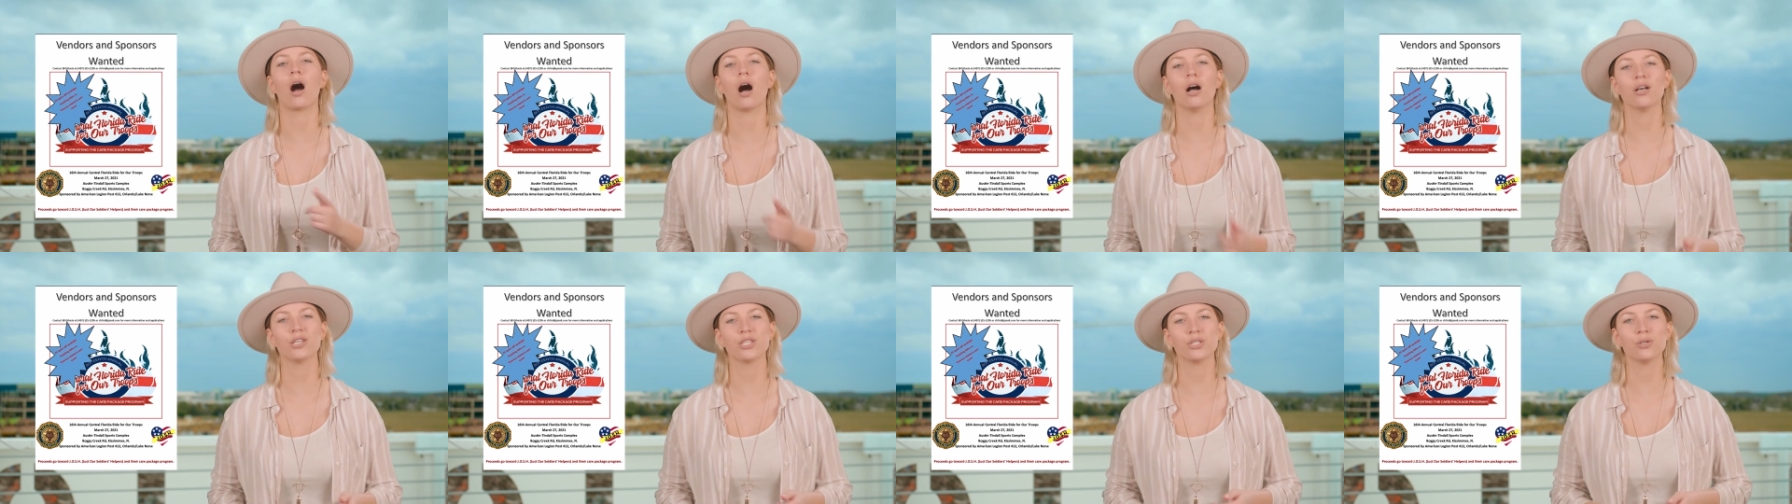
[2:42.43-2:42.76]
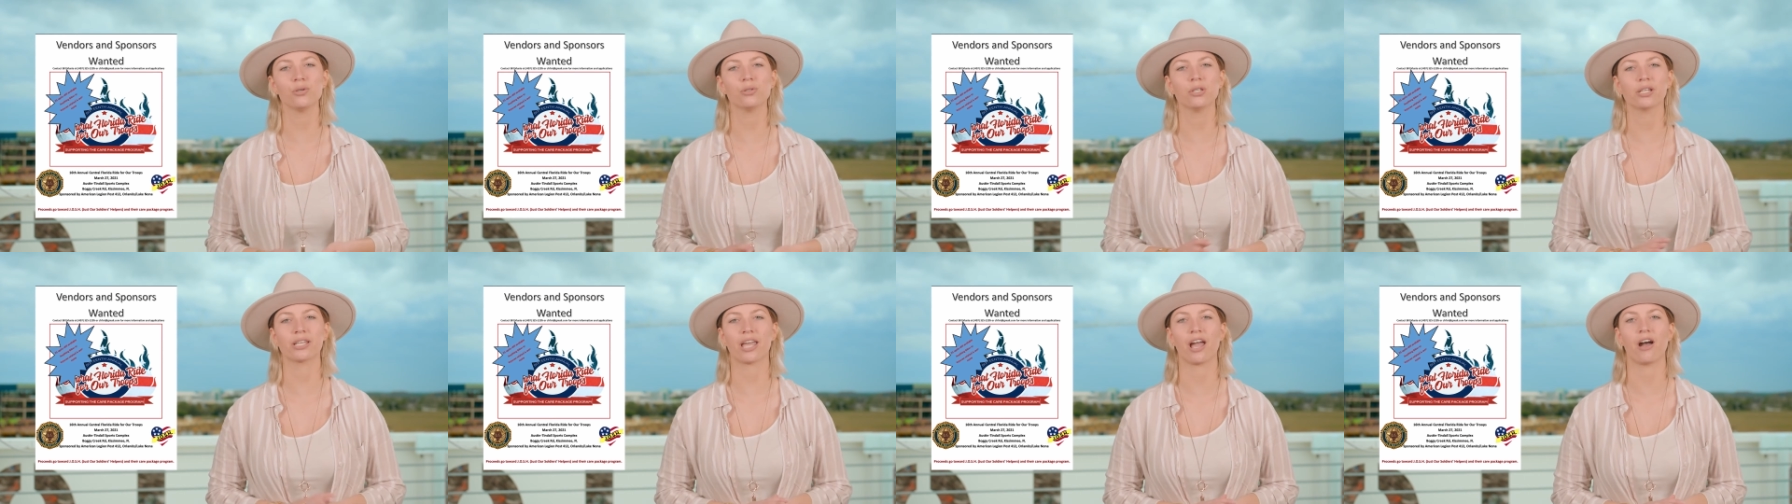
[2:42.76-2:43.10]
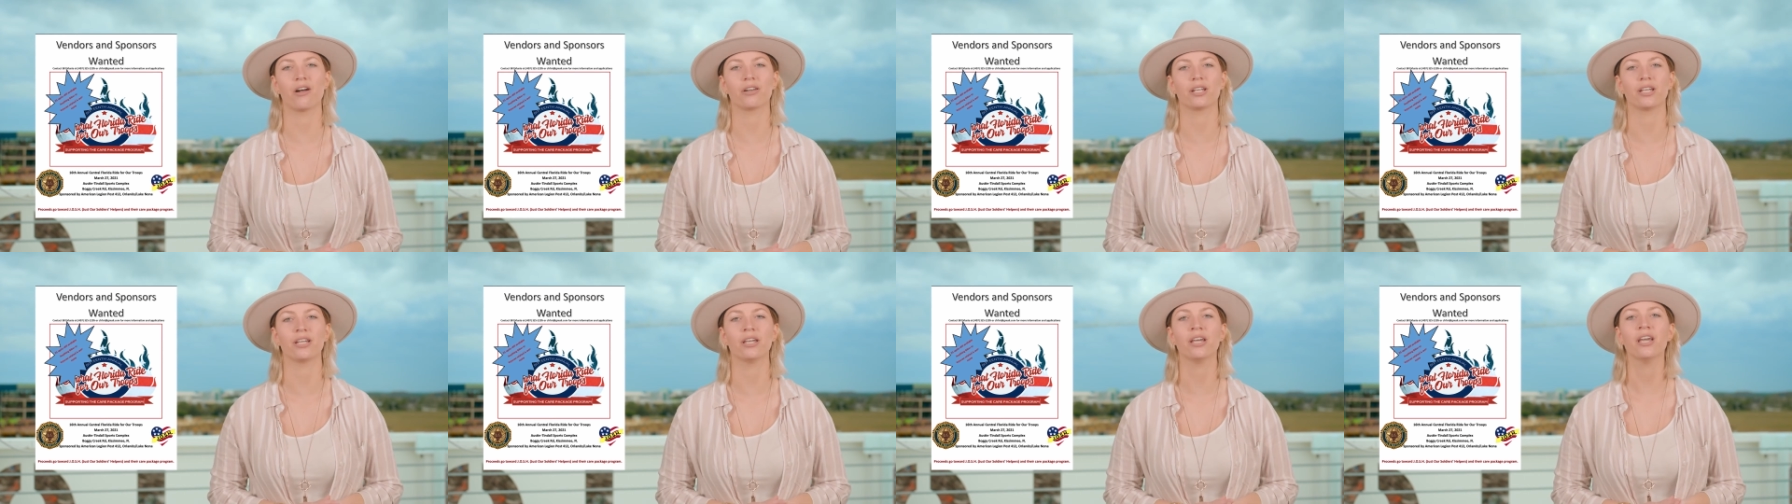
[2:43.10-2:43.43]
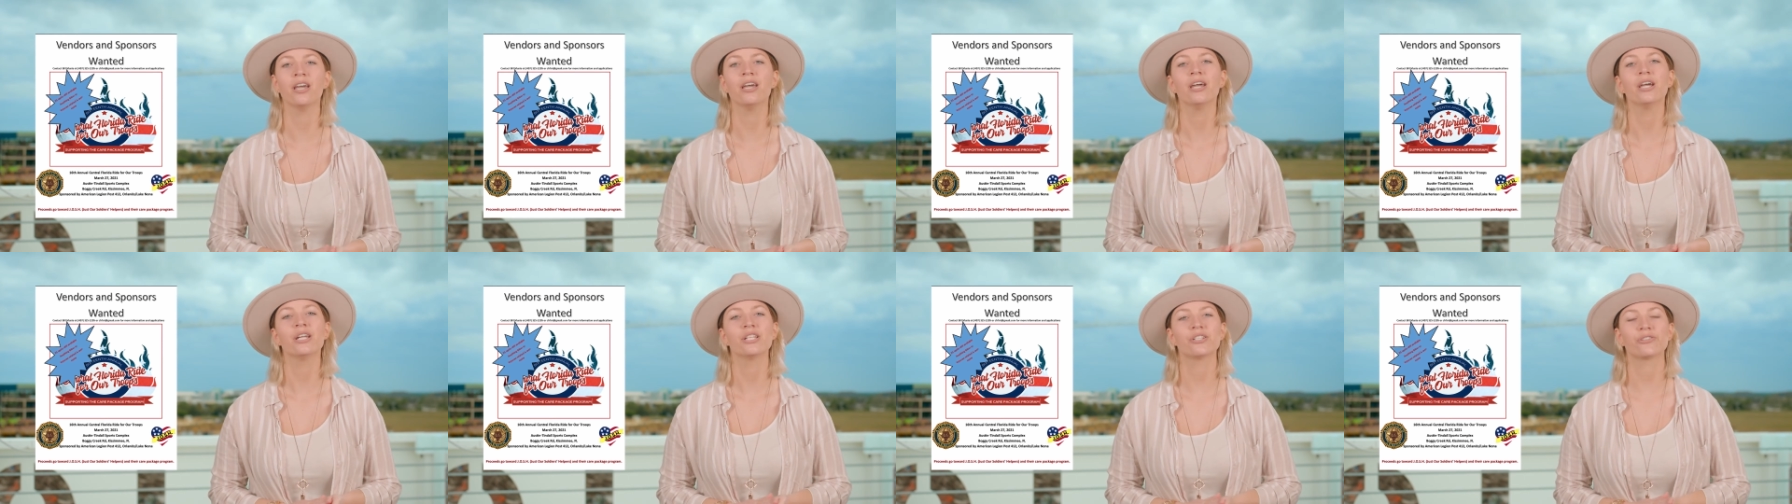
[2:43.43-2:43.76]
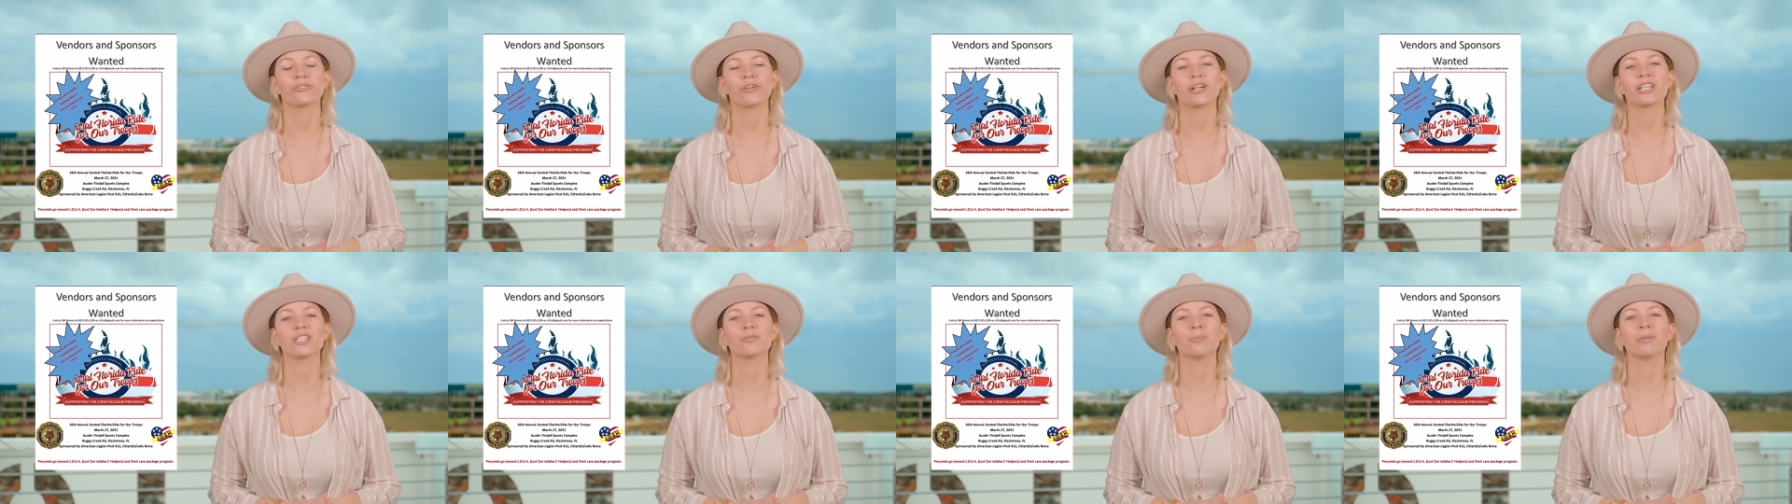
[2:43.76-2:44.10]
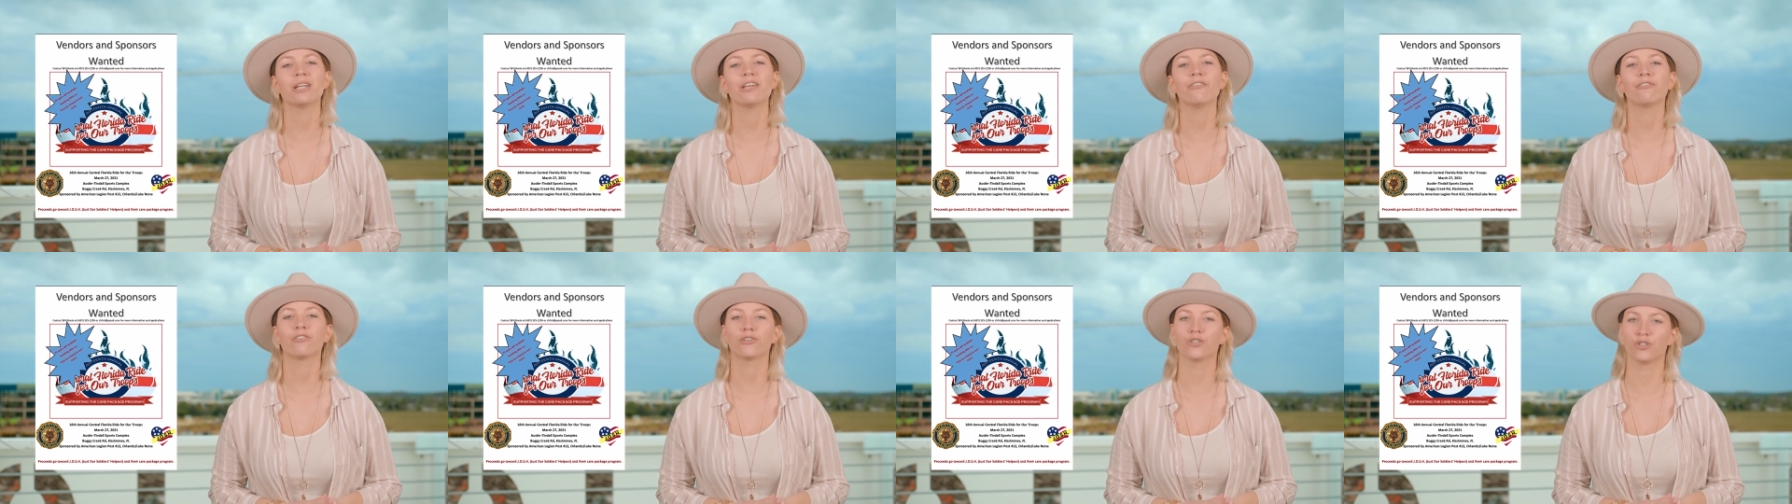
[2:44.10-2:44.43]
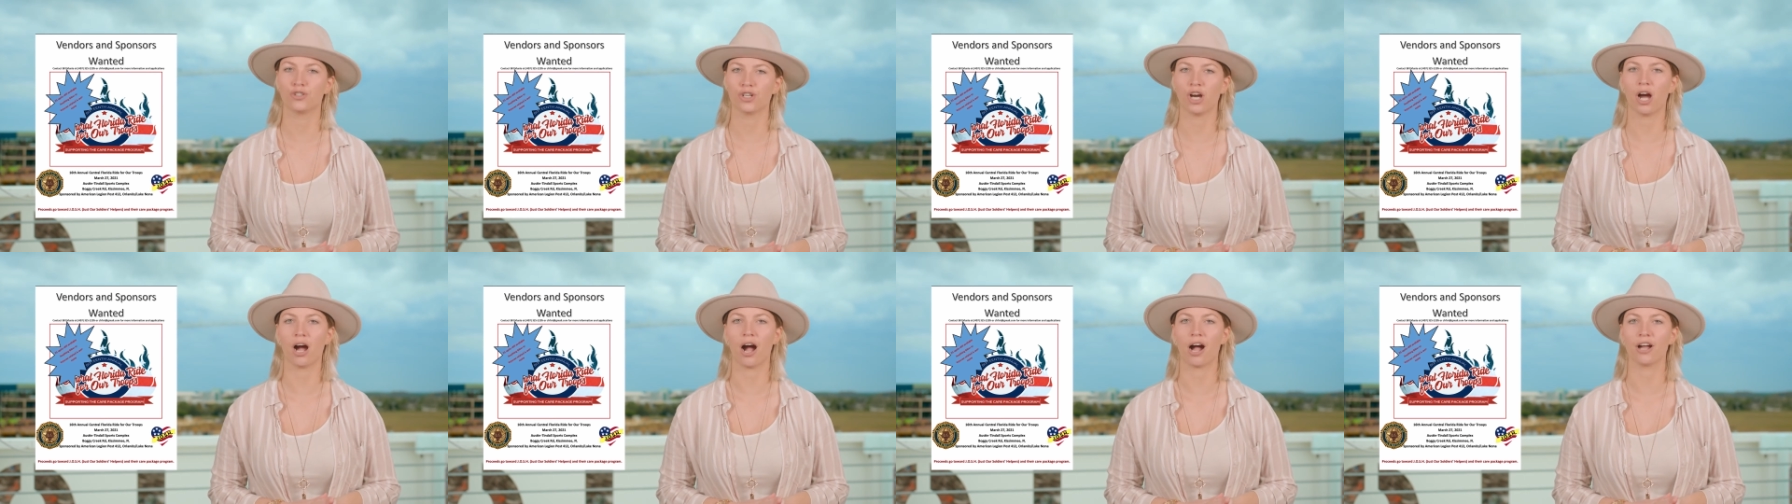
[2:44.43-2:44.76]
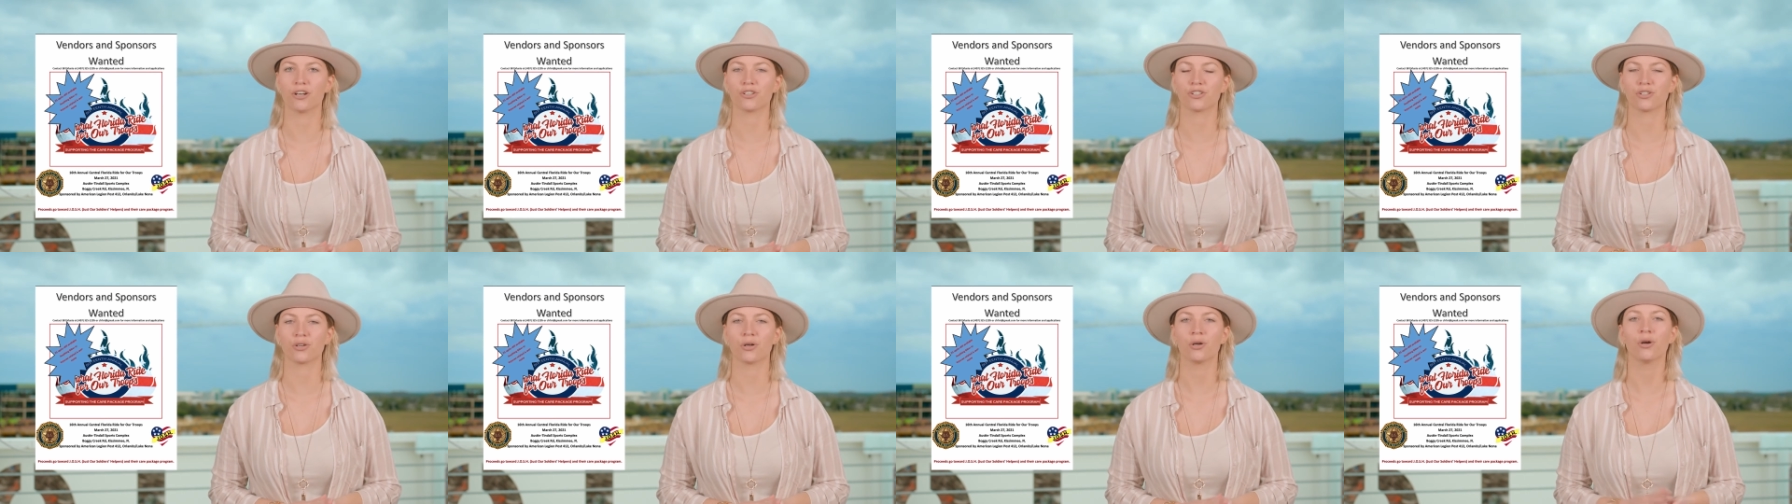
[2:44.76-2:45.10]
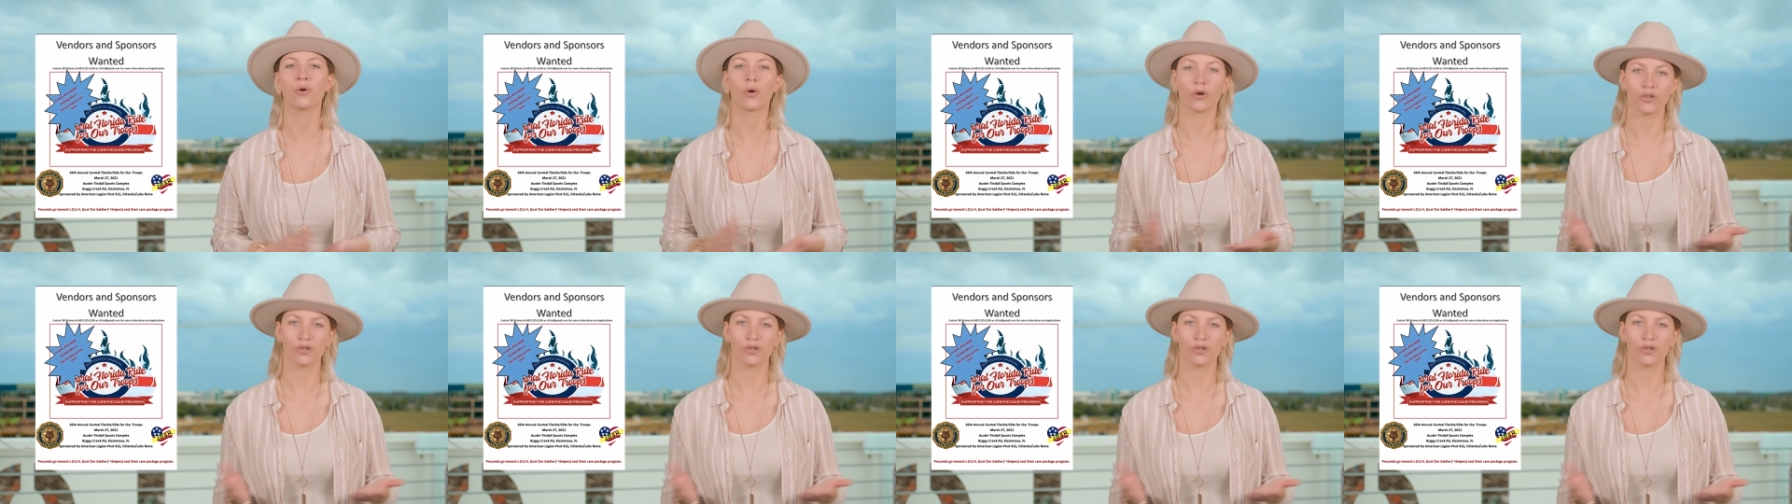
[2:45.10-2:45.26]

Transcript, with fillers: Osceola County to raise money for JOSH,